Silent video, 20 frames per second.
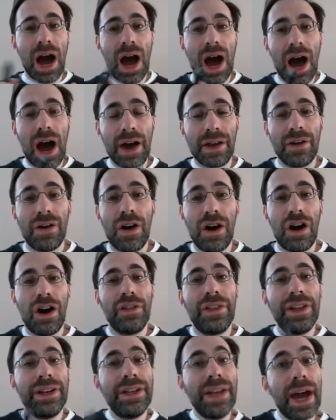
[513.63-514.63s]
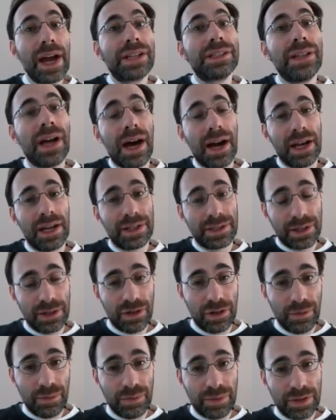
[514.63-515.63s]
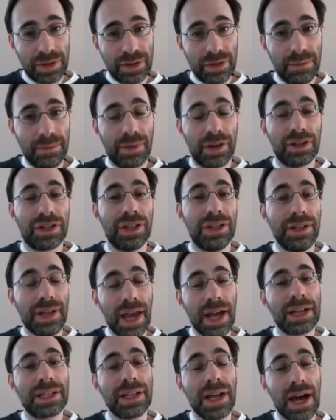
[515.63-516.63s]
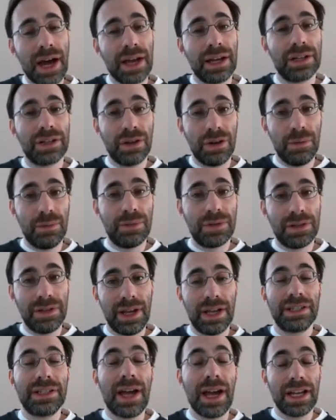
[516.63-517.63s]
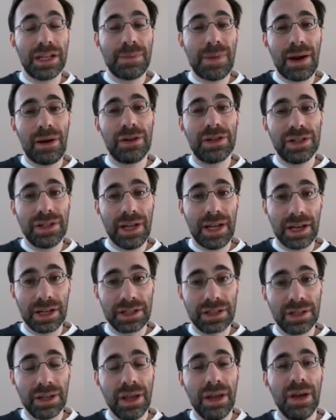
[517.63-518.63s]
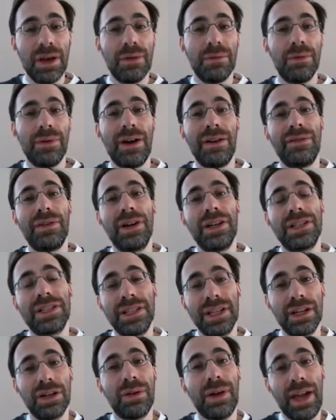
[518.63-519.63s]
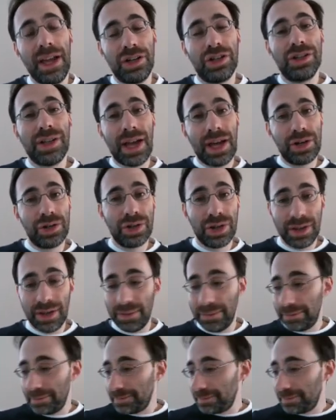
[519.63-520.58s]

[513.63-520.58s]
on all the next highest terms, because the next highest powers in x will have a single h attached to them.